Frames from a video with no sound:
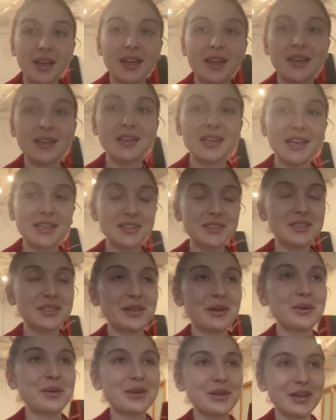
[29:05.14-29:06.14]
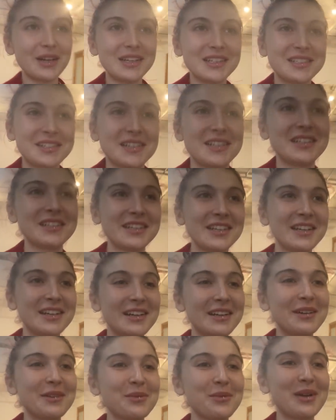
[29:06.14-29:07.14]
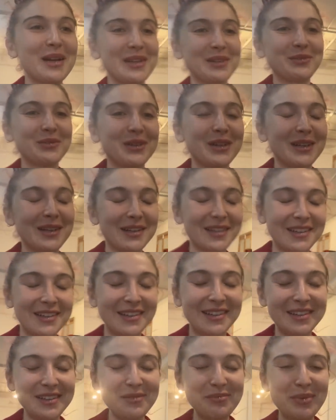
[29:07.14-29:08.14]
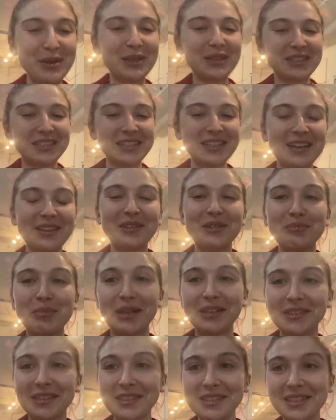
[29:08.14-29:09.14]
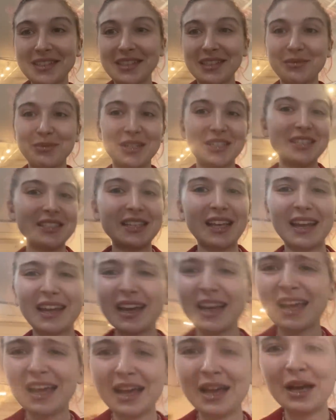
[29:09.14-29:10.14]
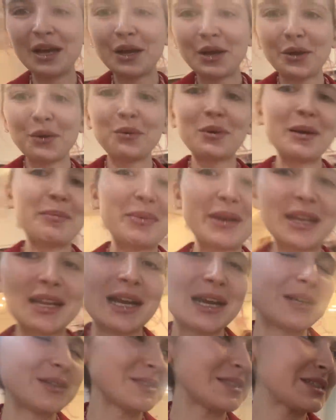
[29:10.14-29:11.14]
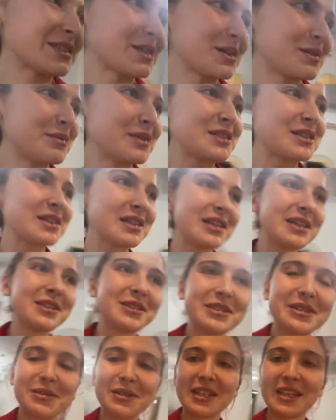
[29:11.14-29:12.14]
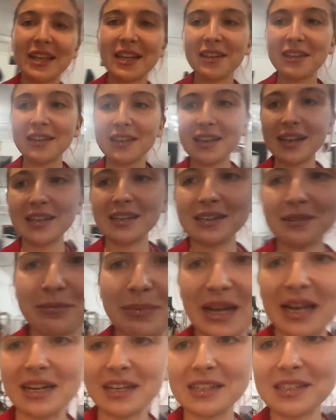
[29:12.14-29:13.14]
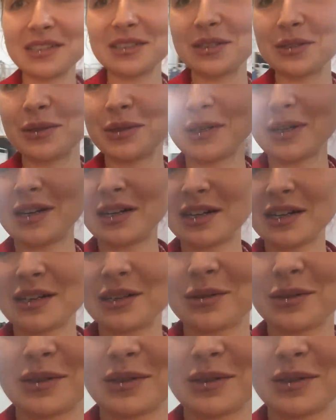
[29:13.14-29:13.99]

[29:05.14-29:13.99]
It gets so crazy in here when we're pulling together bundles, because we're just like whipping out so much clothes. We're like getting back into our